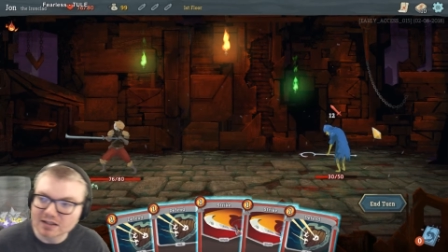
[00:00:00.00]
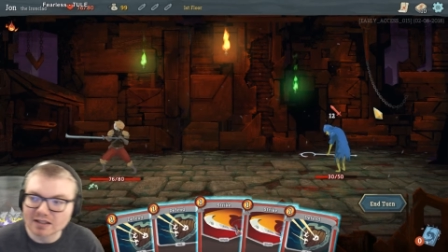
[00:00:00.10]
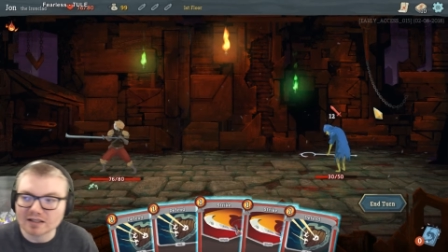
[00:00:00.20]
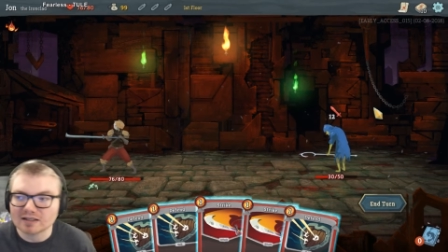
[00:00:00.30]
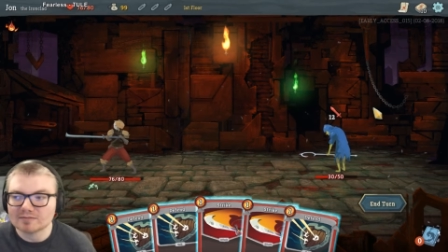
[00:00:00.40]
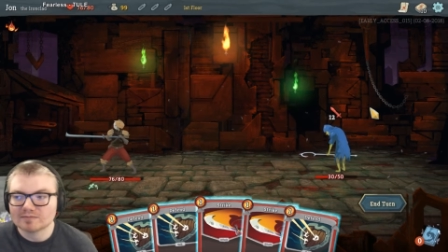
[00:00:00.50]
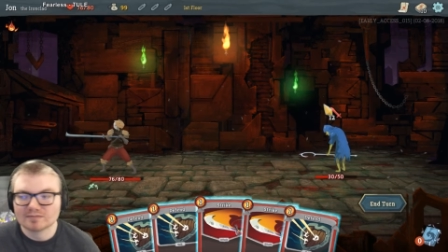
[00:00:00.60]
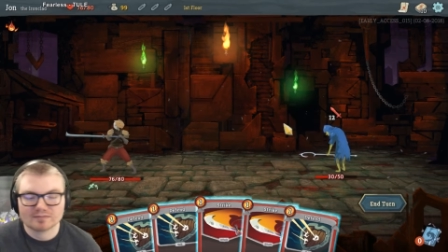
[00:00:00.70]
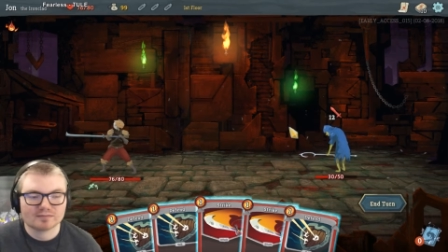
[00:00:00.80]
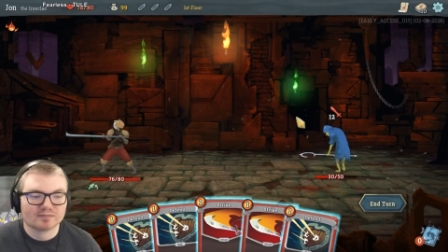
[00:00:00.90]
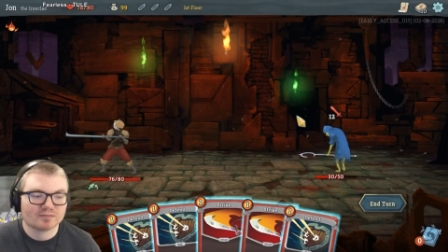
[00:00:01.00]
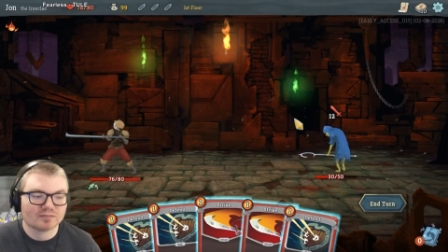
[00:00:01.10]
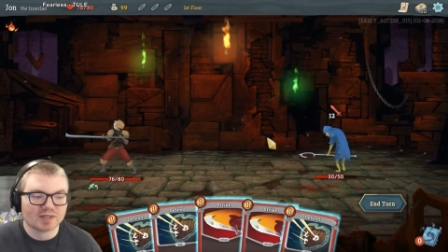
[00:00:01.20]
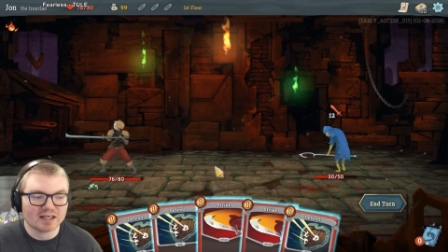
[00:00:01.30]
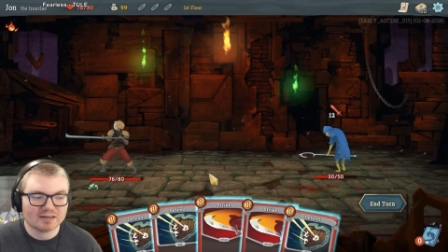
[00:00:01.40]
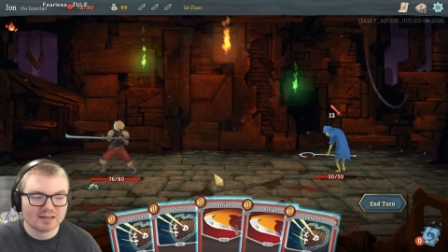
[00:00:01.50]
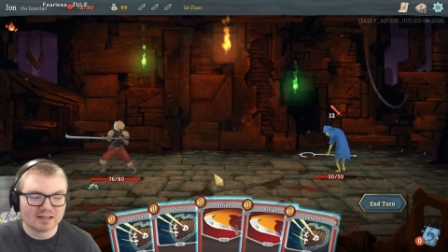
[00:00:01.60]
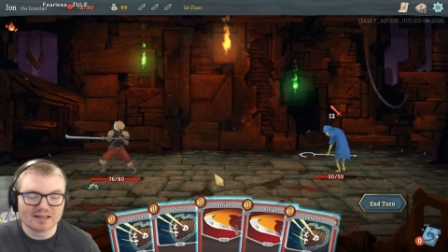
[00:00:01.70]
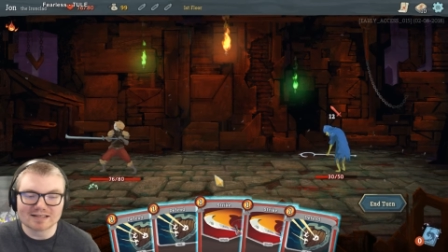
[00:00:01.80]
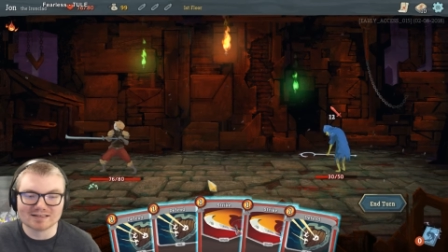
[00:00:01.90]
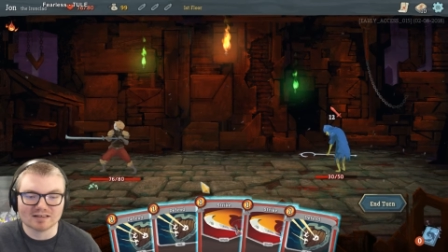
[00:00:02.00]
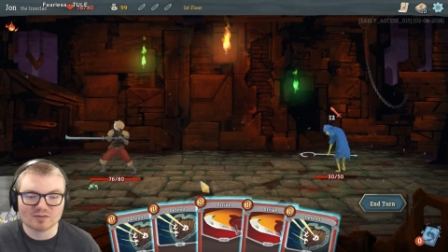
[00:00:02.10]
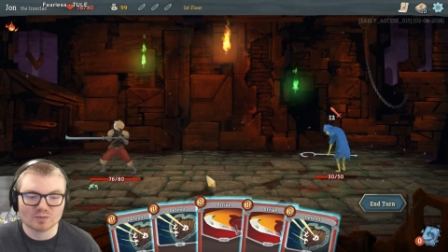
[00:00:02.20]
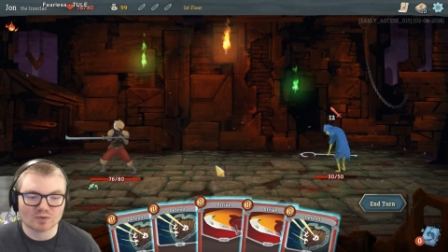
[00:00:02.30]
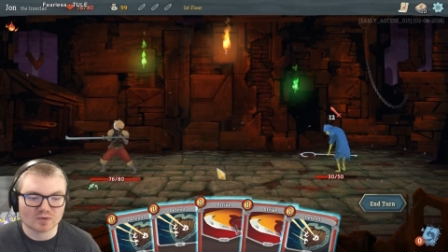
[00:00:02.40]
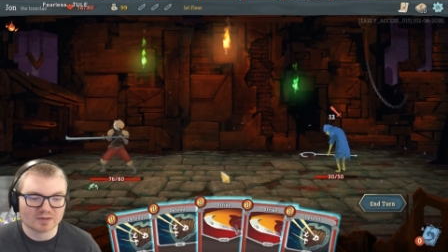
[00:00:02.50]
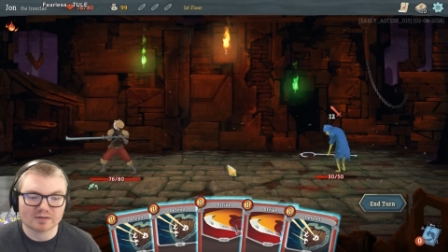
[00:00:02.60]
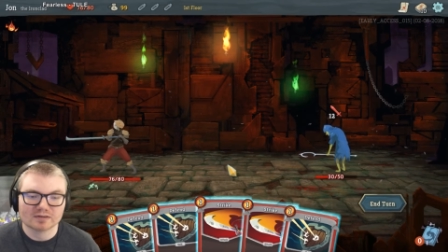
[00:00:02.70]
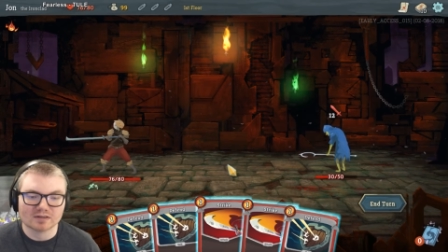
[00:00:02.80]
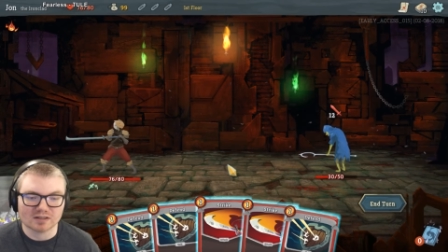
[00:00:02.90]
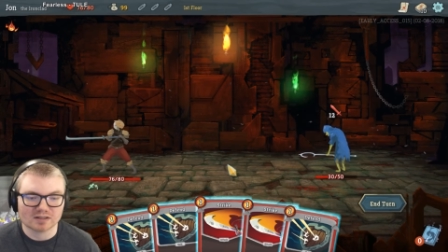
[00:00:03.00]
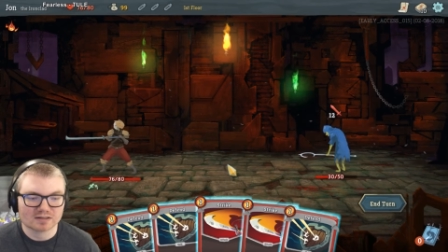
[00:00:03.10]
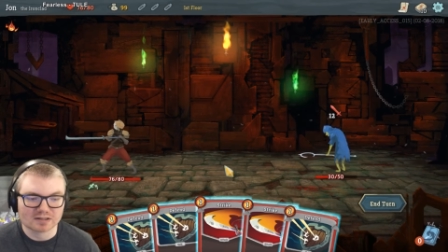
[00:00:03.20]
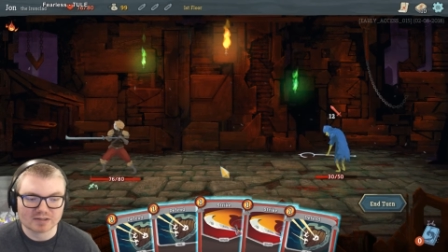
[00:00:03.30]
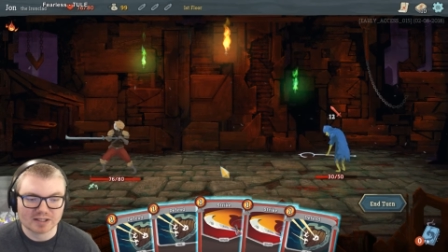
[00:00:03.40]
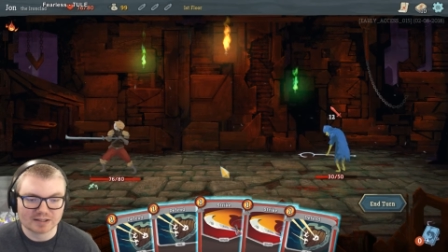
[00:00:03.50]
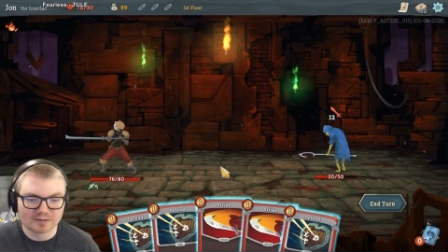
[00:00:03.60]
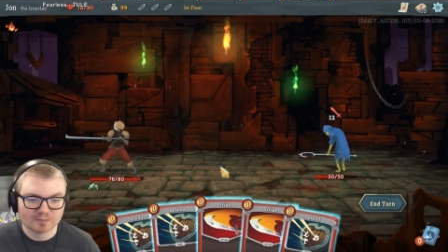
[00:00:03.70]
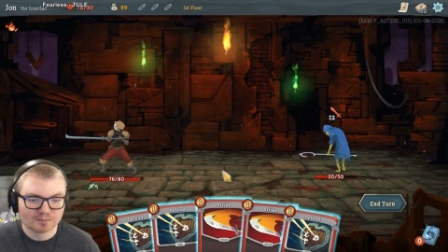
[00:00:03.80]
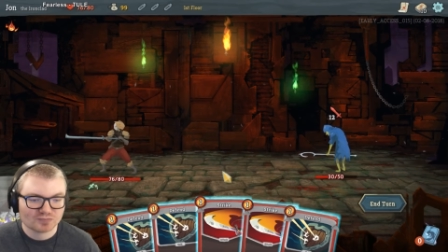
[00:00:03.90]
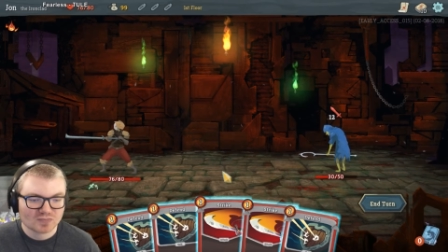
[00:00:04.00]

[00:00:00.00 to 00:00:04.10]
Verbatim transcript: Um, but it, that's not important, honestly, right now.